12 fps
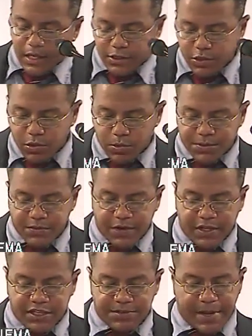Two groups of
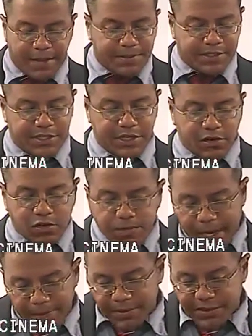English Baptists, General
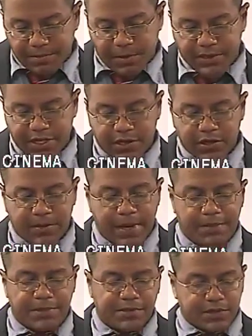Baptists and Particular
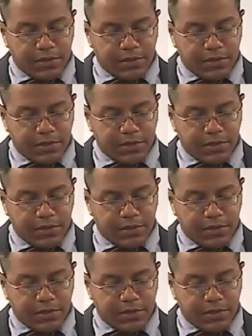Baptists,